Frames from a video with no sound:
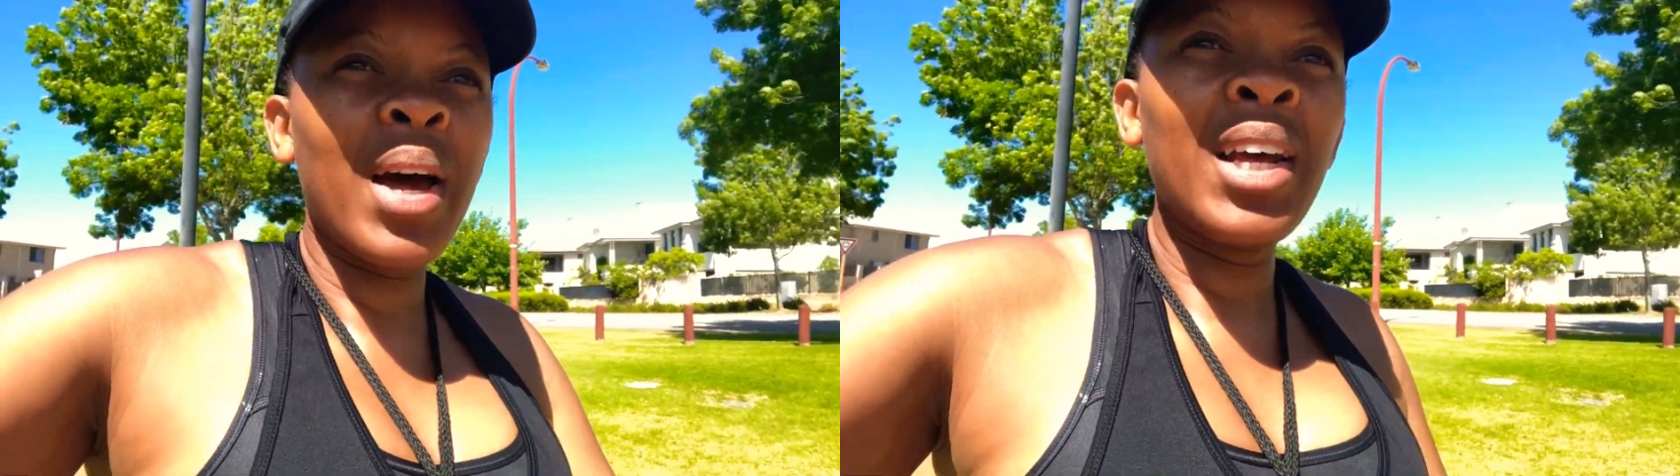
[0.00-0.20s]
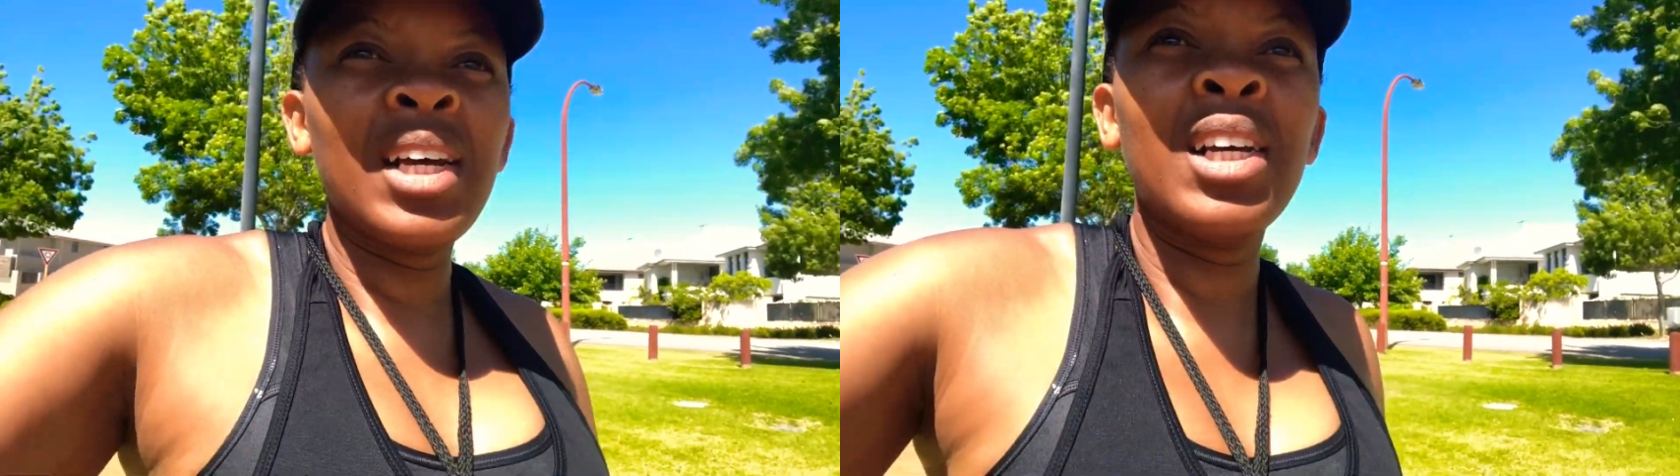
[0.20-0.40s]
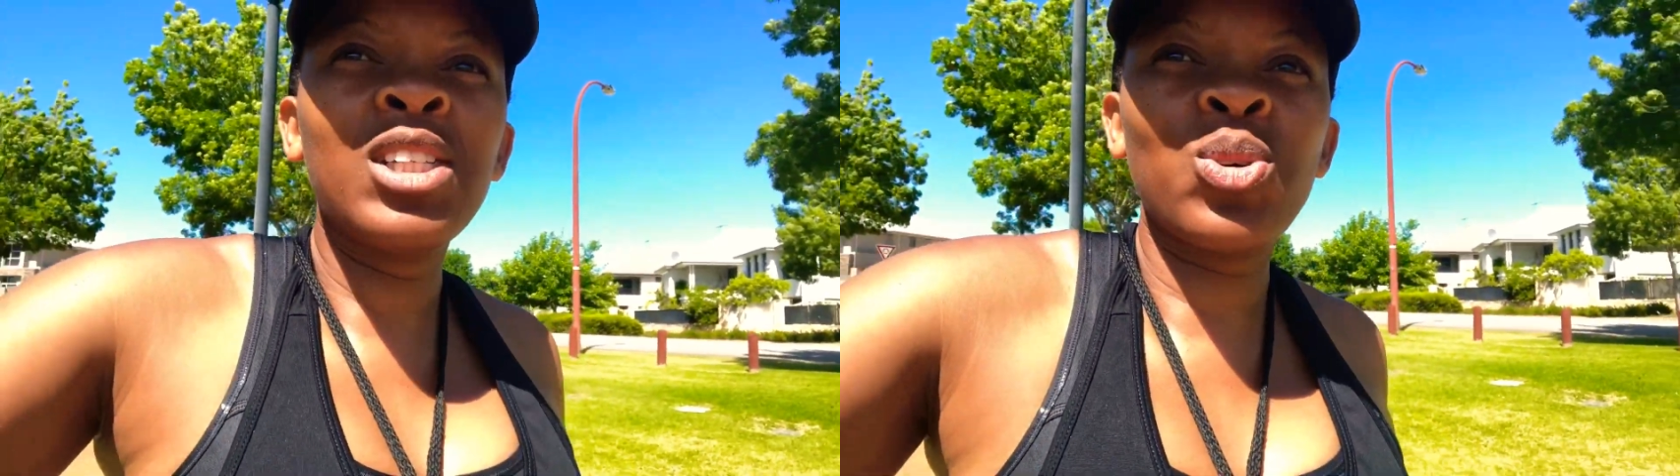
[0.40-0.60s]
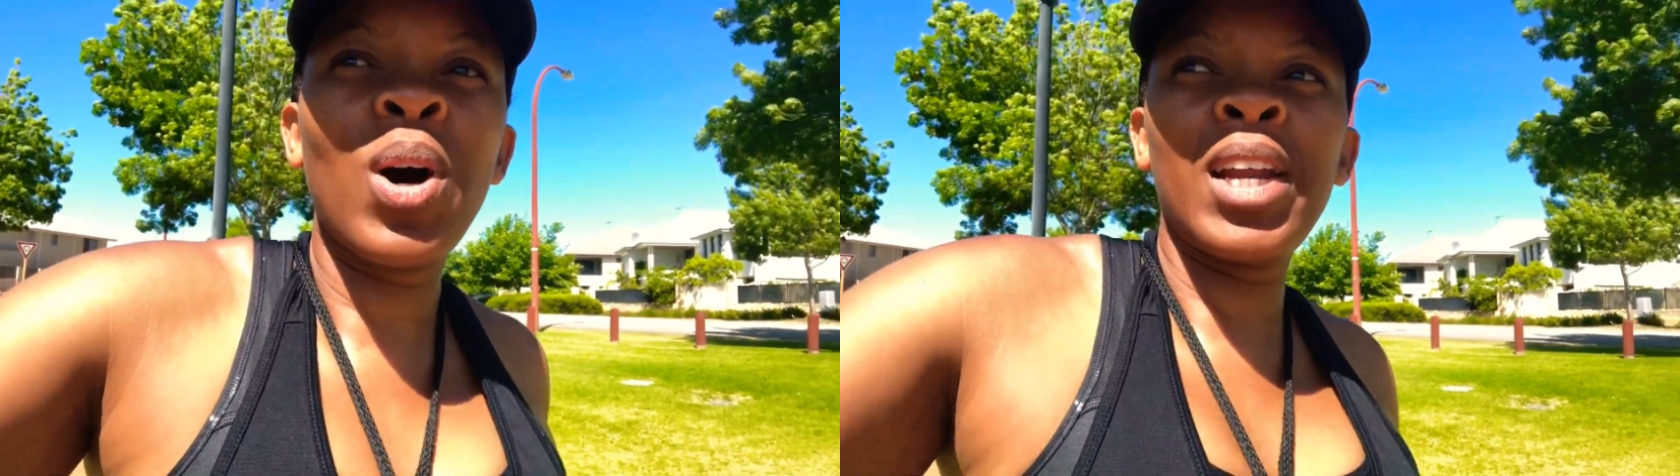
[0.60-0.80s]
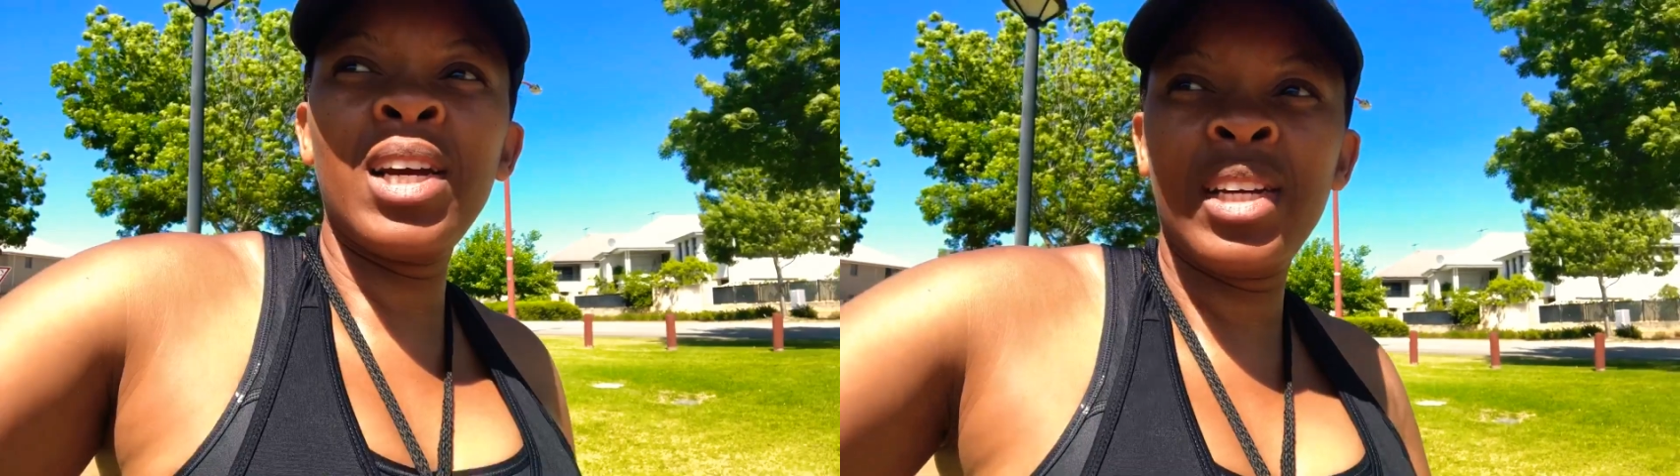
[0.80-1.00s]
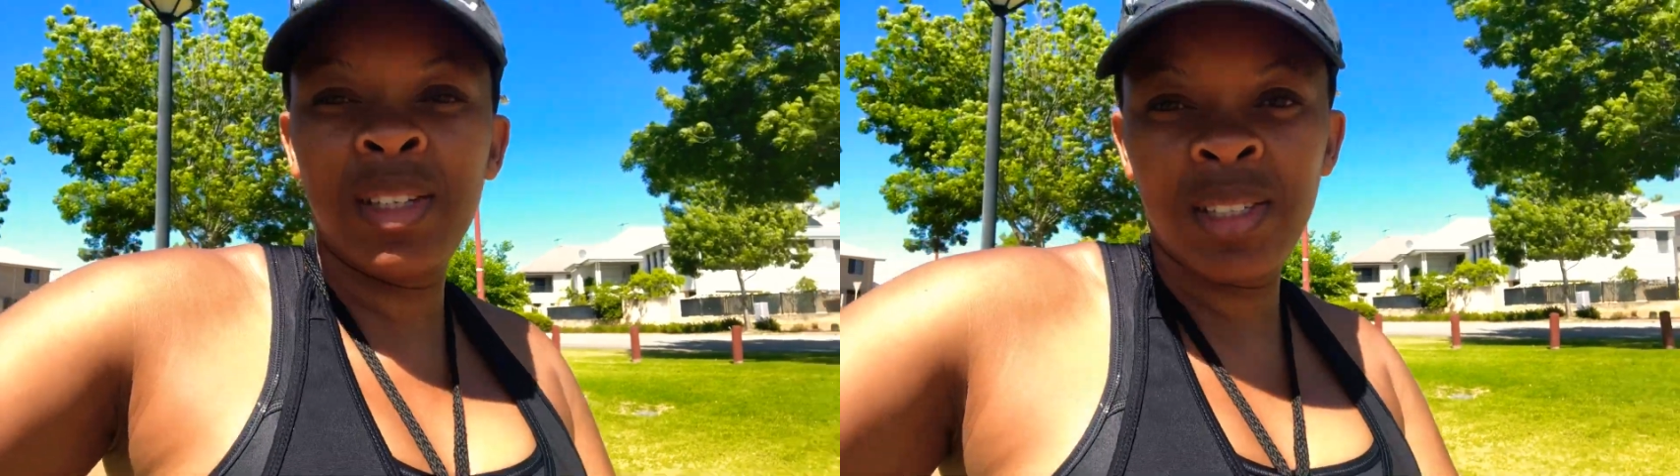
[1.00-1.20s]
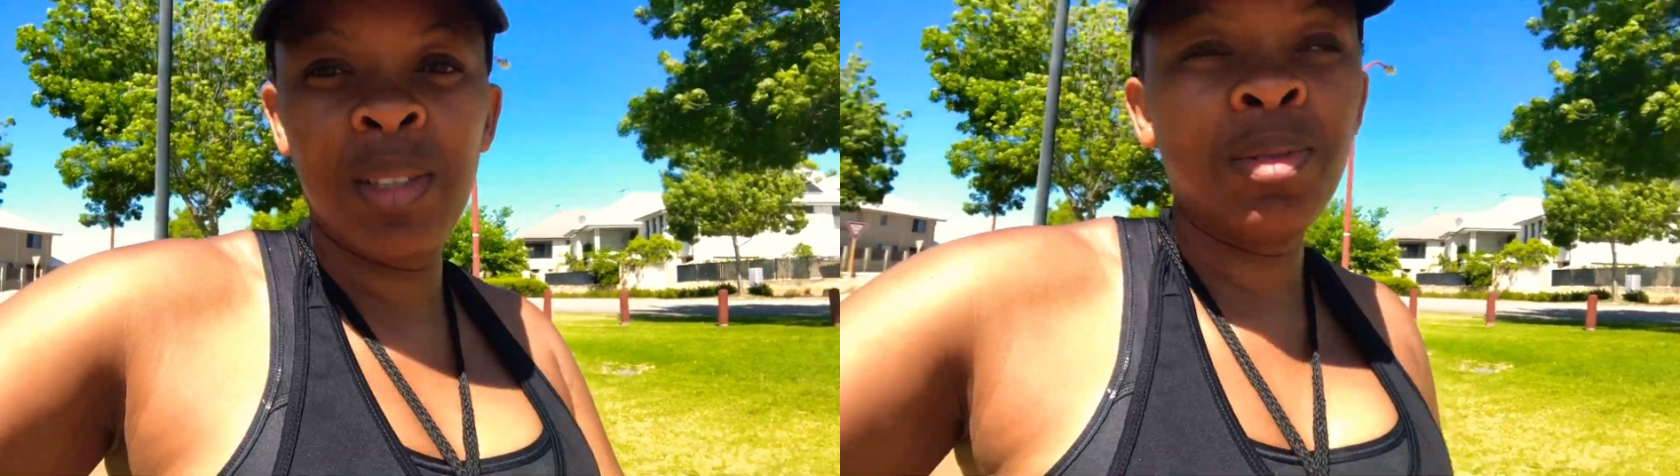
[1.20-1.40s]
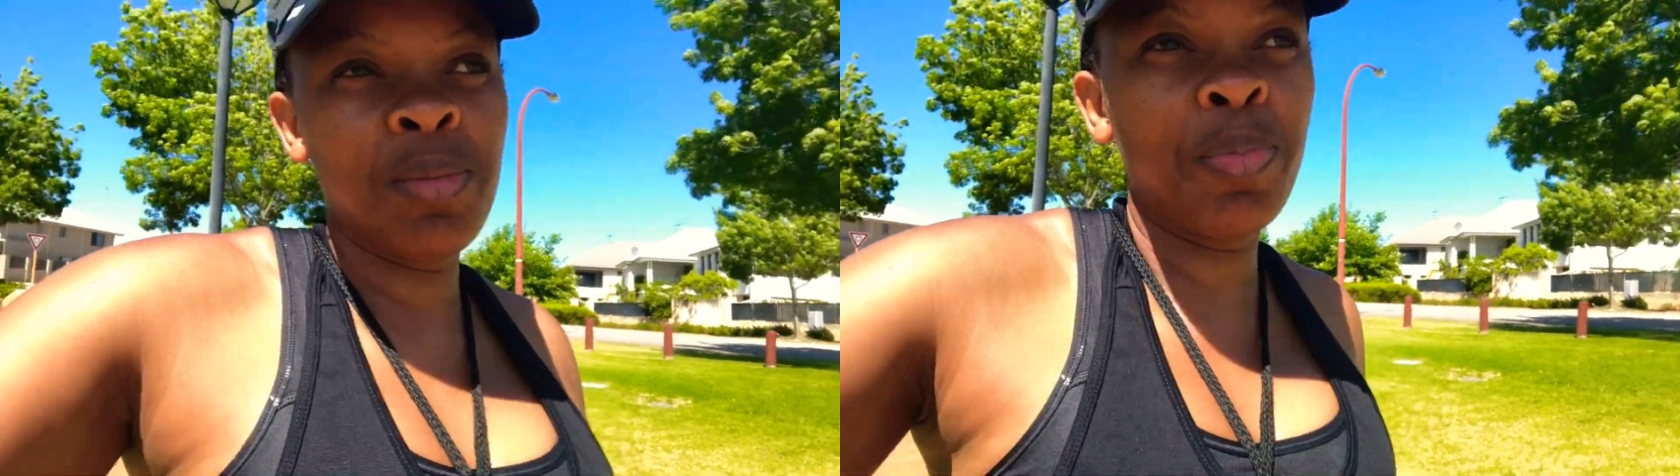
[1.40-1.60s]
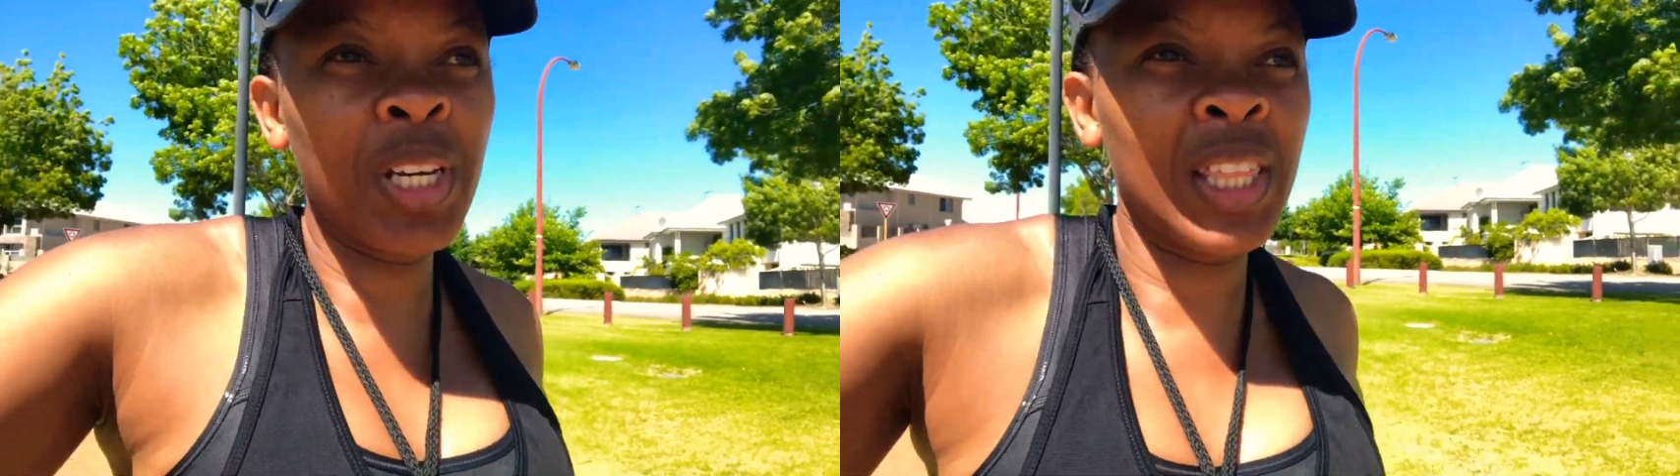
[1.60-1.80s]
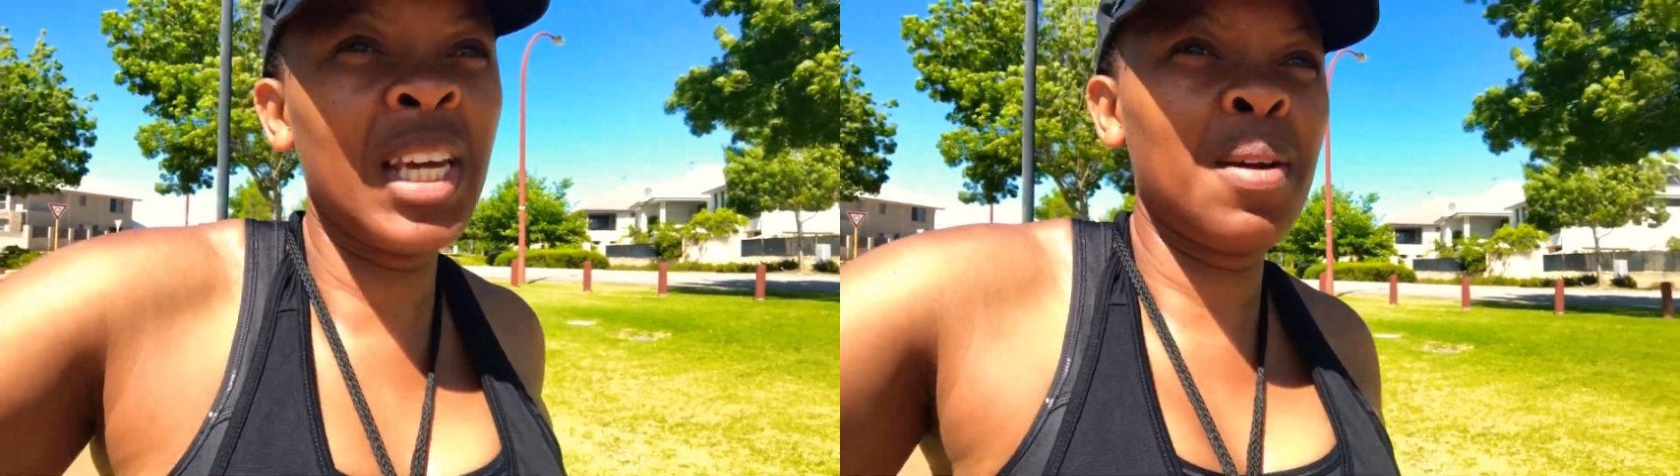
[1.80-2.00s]
a big
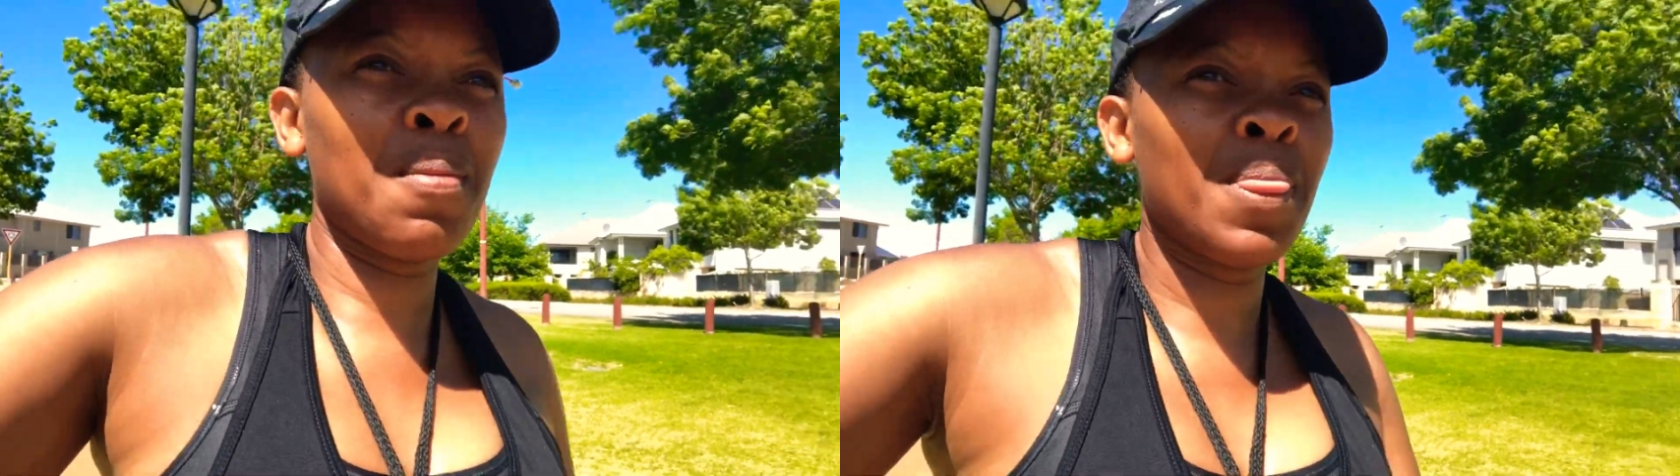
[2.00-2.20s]
thing.